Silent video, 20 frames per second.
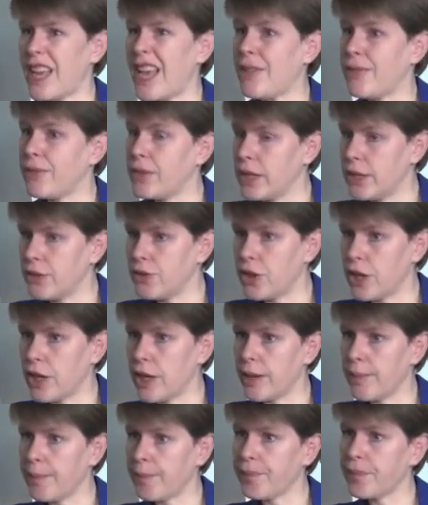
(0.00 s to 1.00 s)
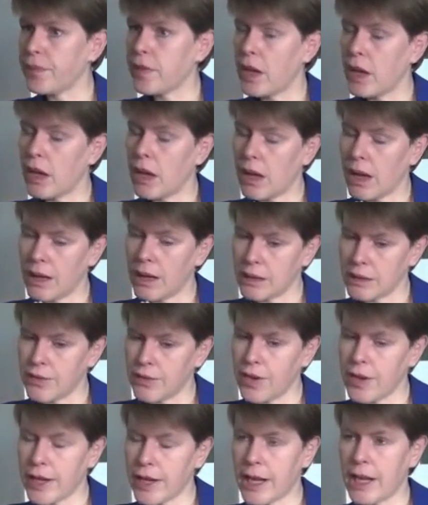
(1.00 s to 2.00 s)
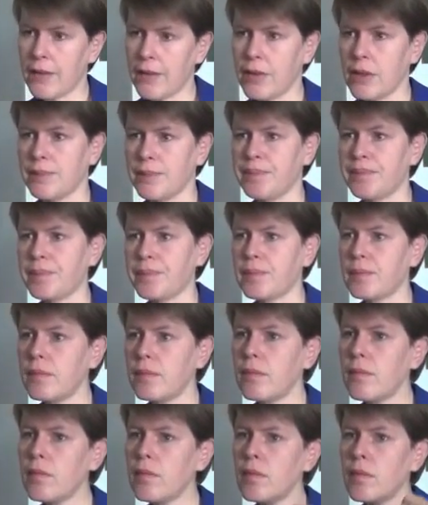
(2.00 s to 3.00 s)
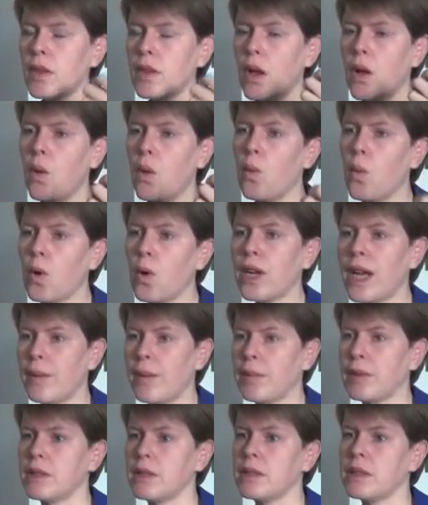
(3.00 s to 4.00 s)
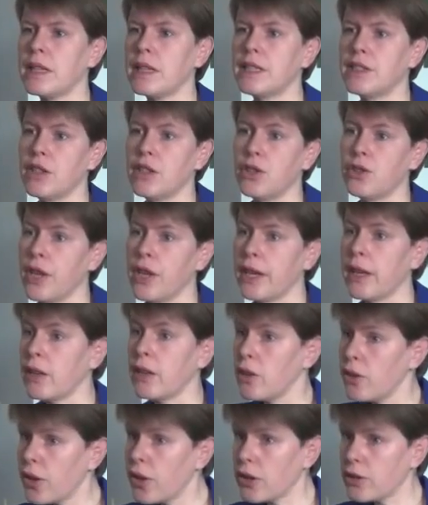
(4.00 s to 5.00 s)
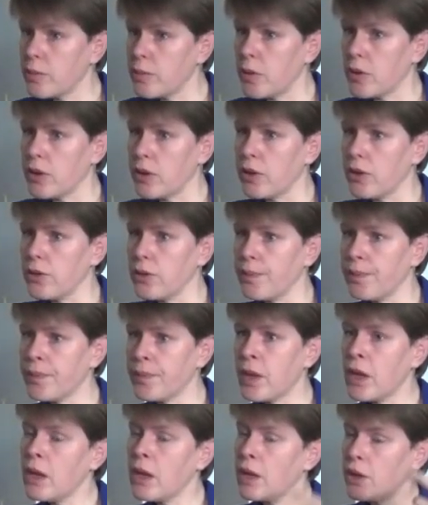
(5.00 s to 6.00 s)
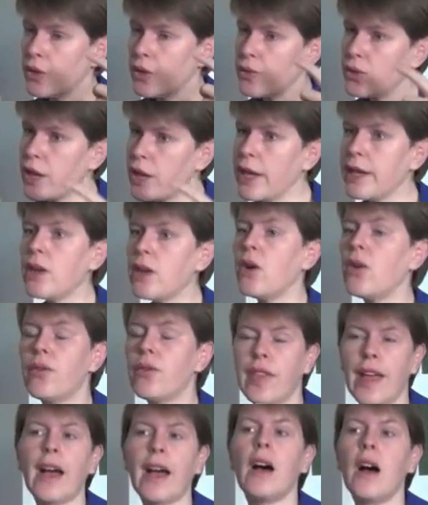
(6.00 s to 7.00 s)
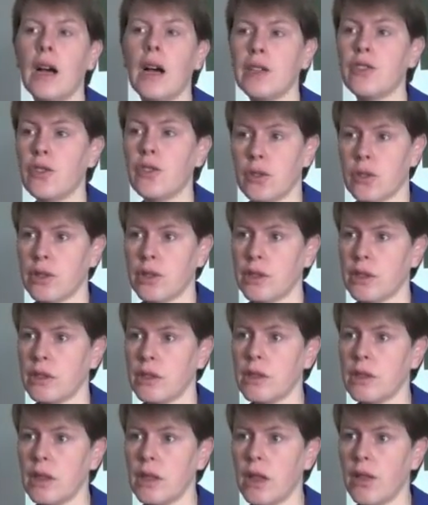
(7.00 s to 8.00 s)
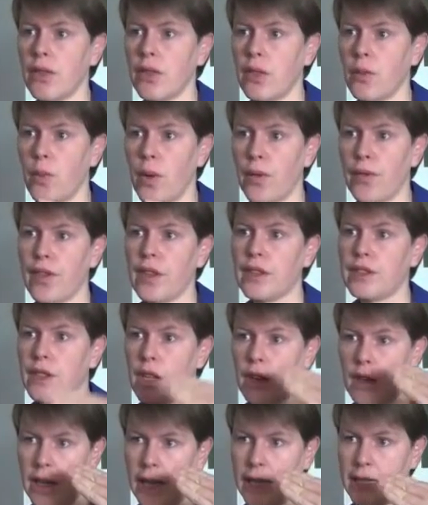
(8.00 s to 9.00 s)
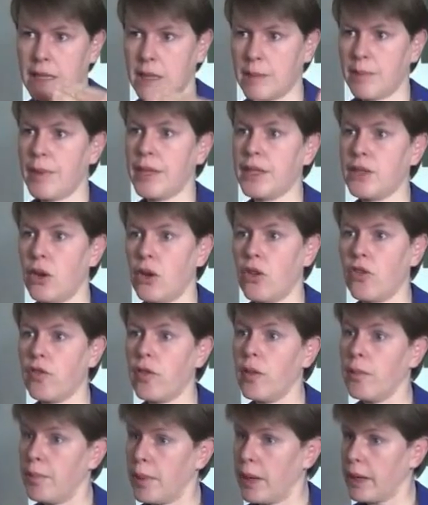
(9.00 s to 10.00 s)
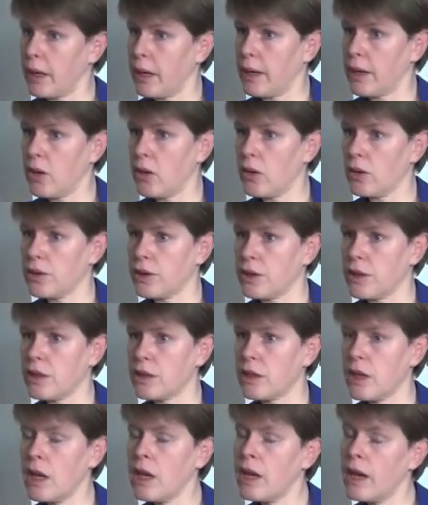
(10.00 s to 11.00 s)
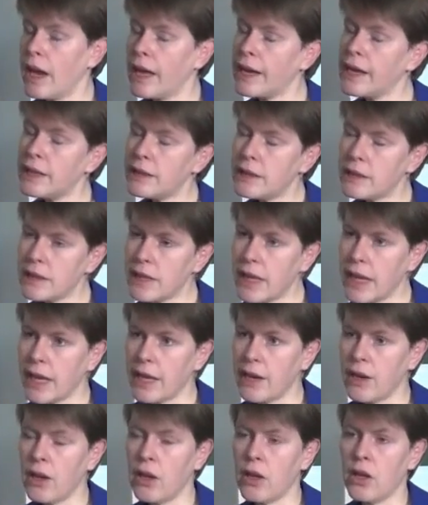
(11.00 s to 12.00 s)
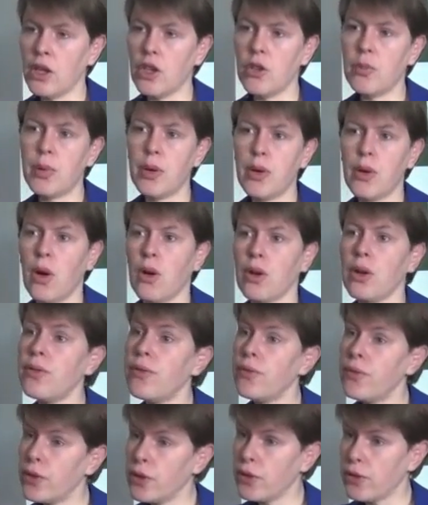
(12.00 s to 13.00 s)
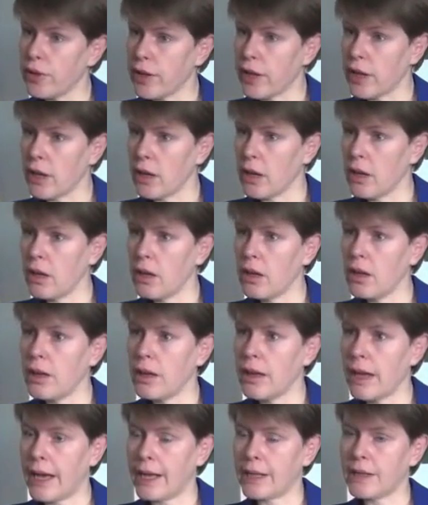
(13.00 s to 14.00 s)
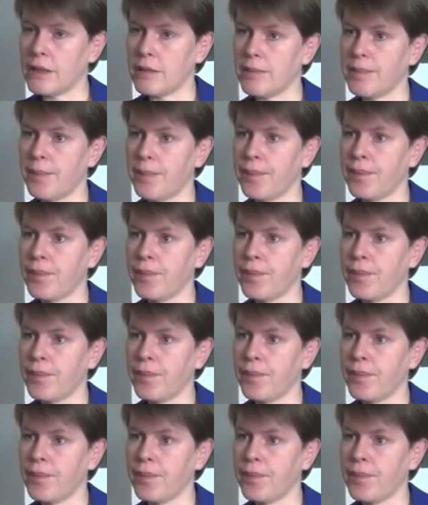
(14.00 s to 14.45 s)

FDG, and it's very clever what happens is that you take a glucose molecule, you take off that hydroxyl, the one that's going to get split off by glycolysis, and instead you put on a fluorine atom.